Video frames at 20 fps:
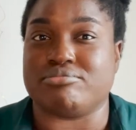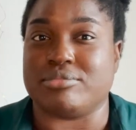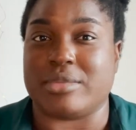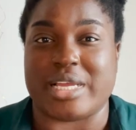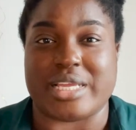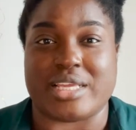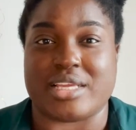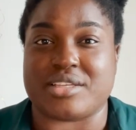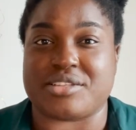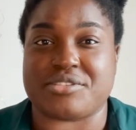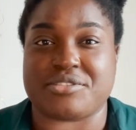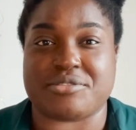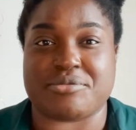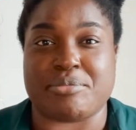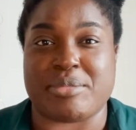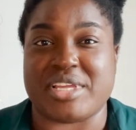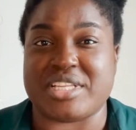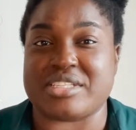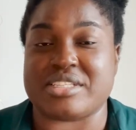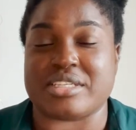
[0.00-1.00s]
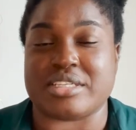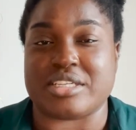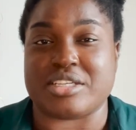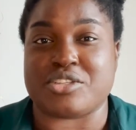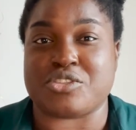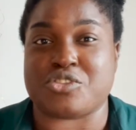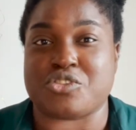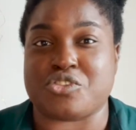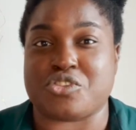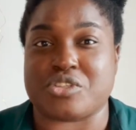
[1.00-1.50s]
I guess mentally
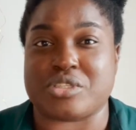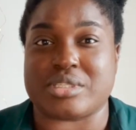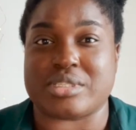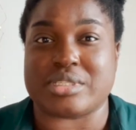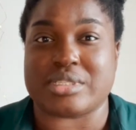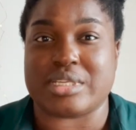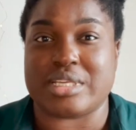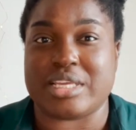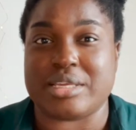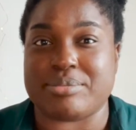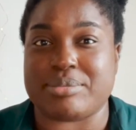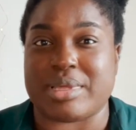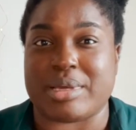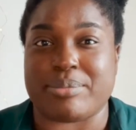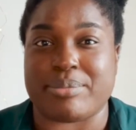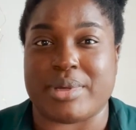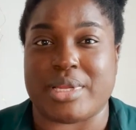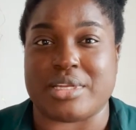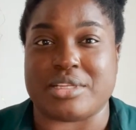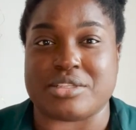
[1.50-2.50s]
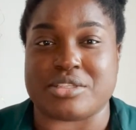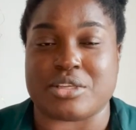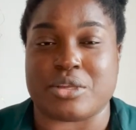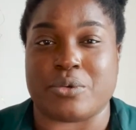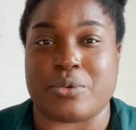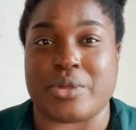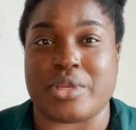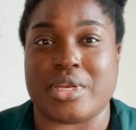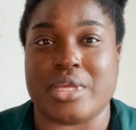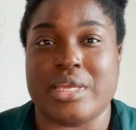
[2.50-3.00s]
to just keep that balance
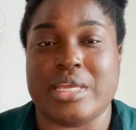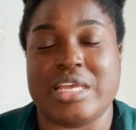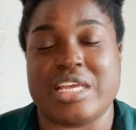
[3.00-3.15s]
going,